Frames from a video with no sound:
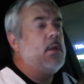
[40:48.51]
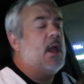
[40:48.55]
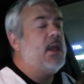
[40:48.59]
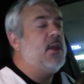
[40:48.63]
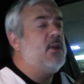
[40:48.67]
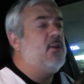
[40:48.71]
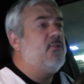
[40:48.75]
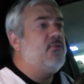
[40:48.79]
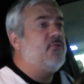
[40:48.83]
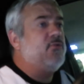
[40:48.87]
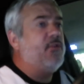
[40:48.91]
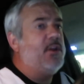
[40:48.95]
I
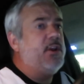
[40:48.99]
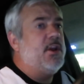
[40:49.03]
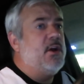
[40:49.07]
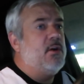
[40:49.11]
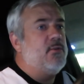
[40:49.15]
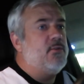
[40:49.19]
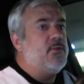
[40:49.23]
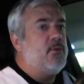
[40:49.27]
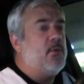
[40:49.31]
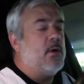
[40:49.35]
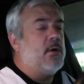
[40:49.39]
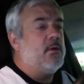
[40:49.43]
usually
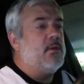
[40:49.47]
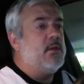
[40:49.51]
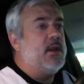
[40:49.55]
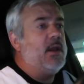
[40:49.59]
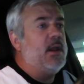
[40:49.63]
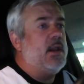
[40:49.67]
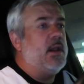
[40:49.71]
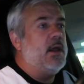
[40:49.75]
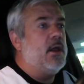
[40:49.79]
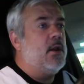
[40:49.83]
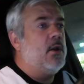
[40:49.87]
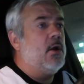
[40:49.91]
don't do
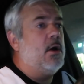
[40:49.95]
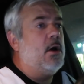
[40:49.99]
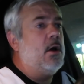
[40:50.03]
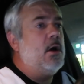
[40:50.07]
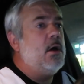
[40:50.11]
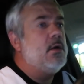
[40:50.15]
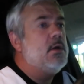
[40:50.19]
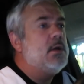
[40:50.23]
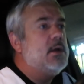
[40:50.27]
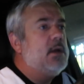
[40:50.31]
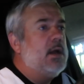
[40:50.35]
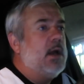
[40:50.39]
hardly any at
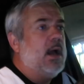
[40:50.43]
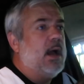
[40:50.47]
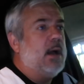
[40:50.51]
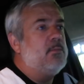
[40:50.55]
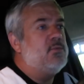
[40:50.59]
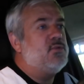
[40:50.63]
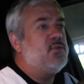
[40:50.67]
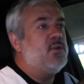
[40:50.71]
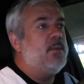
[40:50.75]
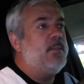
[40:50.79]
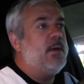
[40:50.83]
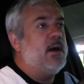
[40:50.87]
all.
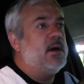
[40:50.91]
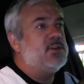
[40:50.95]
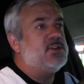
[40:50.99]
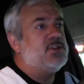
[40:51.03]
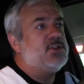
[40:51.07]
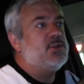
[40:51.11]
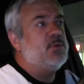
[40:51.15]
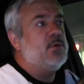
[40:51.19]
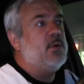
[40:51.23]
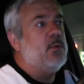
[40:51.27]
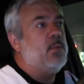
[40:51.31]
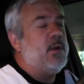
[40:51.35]
I'm doing about
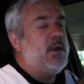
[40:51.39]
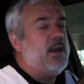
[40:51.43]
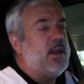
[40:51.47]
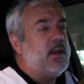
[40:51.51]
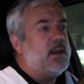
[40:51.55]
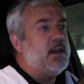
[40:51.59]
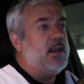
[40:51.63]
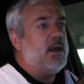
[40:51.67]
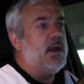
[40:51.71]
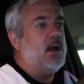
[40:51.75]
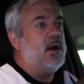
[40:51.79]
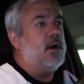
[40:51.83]
two a
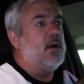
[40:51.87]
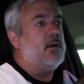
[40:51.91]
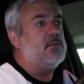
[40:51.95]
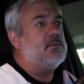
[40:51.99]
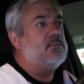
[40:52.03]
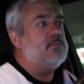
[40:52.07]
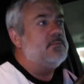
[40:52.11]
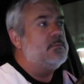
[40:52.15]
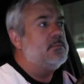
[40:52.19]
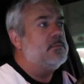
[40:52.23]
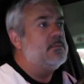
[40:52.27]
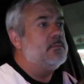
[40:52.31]
week now.
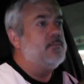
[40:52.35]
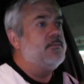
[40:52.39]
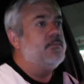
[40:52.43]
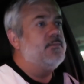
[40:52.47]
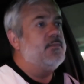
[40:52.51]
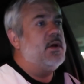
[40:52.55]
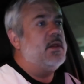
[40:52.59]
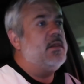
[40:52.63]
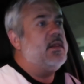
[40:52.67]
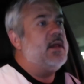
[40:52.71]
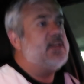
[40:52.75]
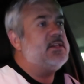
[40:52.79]

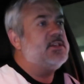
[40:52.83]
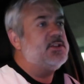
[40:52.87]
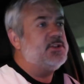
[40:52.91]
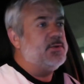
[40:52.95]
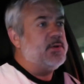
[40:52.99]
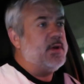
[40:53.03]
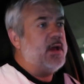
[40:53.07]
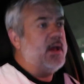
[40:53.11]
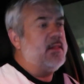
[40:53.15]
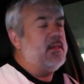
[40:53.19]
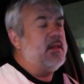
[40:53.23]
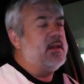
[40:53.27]
I'd like to
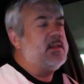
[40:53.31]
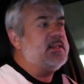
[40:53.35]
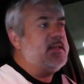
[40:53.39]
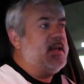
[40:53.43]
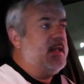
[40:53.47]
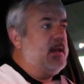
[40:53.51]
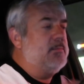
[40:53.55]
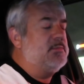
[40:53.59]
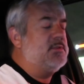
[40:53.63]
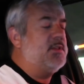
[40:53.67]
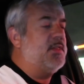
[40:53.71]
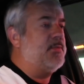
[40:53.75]
do I'd like to
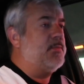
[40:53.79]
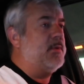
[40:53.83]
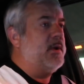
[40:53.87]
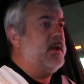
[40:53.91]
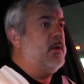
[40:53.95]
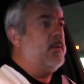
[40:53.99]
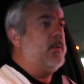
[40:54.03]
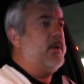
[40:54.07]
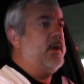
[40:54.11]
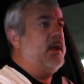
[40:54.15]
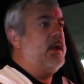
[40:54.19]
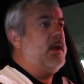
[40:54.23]
get up to
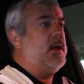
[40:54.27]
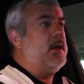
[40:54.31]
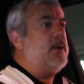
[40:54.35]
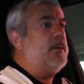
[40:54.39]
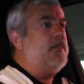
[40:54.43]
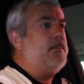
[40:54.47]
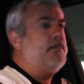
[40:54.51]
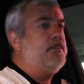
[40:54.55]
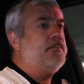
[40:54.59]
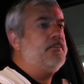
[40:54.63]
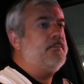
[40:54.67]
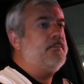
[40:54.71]
three a week.